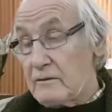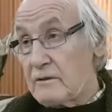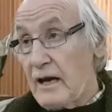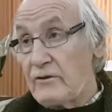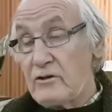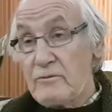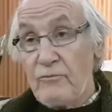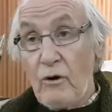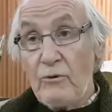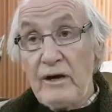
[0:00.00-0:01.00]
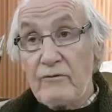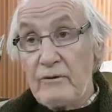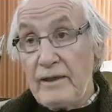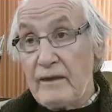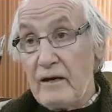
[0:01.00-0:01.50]
10 years before we ever
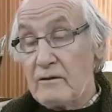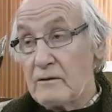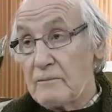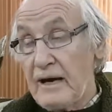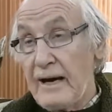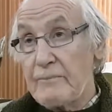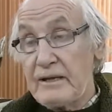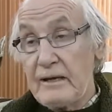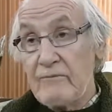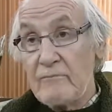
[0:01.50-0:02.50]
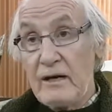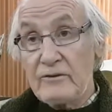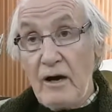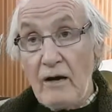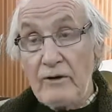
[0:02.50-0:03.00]
went there, a guy by the name of Mel
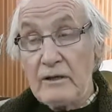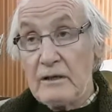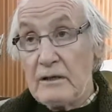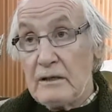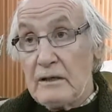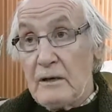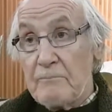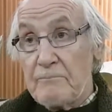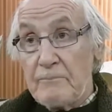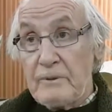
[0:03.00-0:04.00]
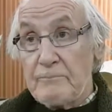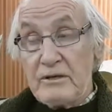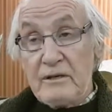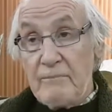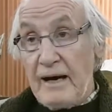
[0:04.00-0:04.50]
Tari a
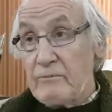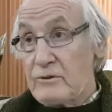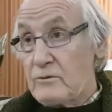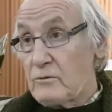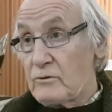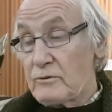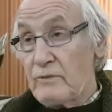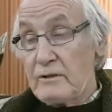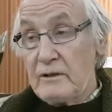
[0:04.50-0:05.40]
bunch of Bible schools, went